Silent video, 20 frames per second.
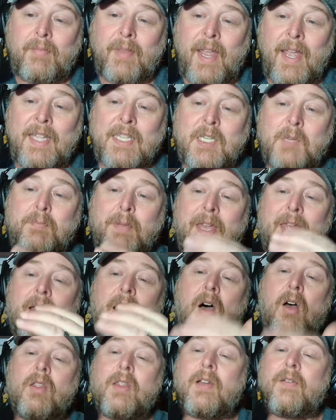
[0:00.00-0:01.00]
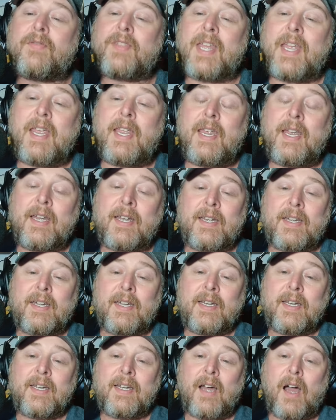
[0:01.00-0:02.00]
It's been all of the,
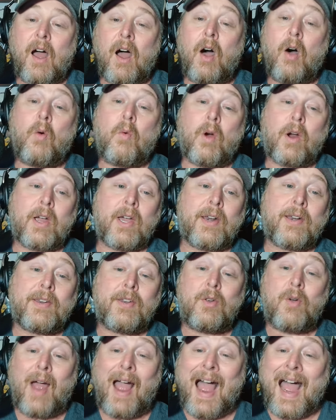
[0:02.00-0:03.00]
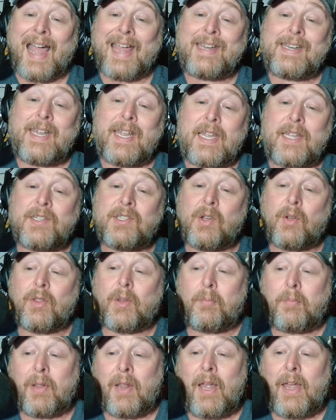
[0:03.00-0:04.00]
oh, we're going to do high knees on
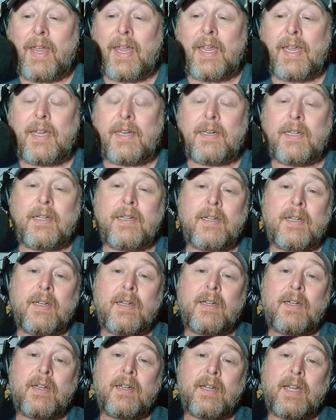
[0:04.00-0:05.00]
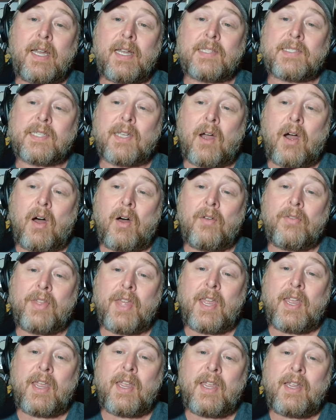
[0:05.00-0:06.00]
the plane. It's all
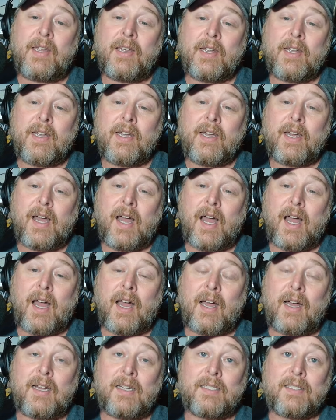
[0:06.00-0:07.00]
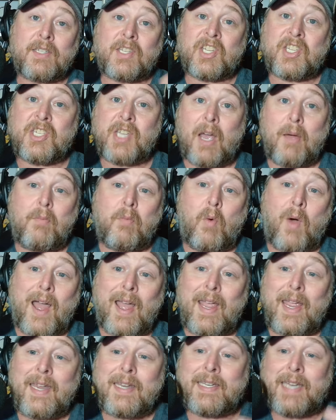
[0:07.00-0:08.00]
the
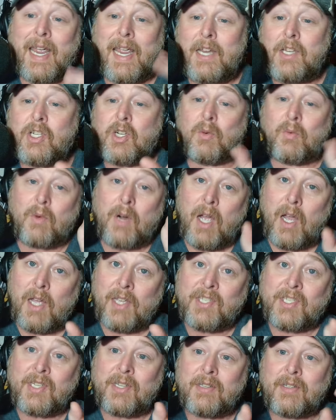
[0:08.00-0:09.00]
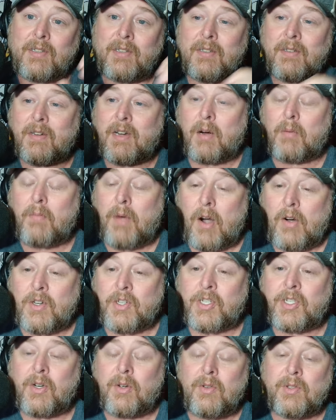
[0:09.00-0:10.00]
Subway Danger Russ
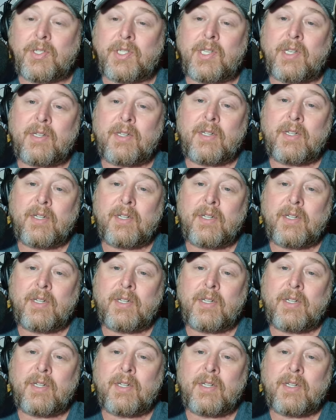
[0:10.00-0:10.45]
commercials.